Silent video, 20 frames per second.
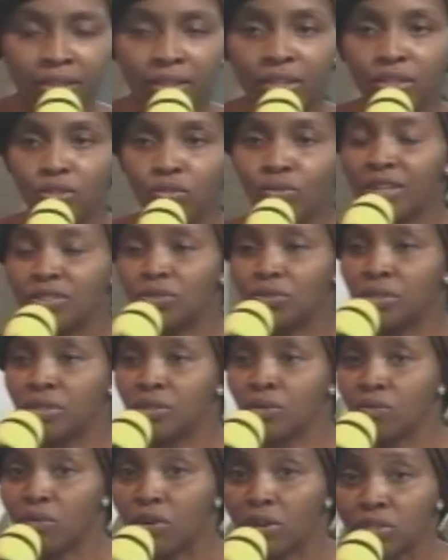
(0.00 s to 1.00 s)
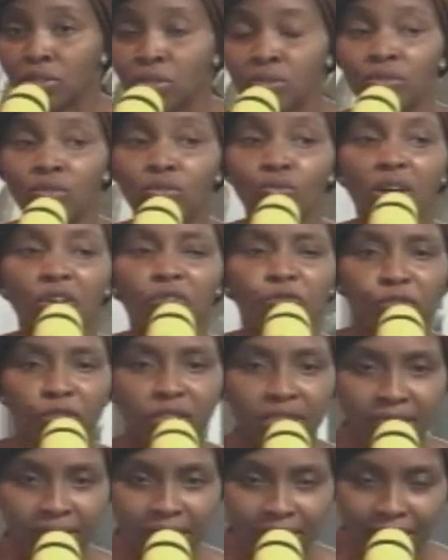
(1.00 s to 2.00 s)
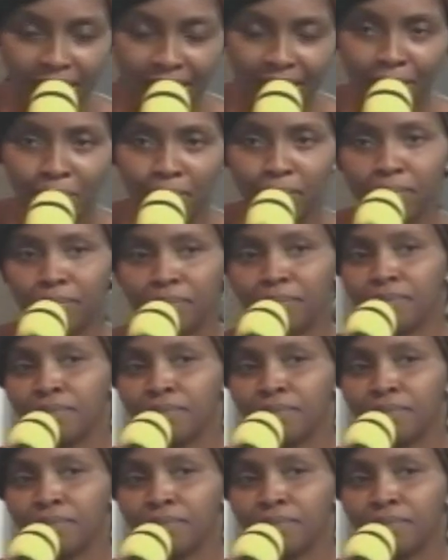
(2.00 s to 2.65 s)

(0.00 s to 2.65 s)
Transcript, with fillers: You are doing what? You are feeding the lamb.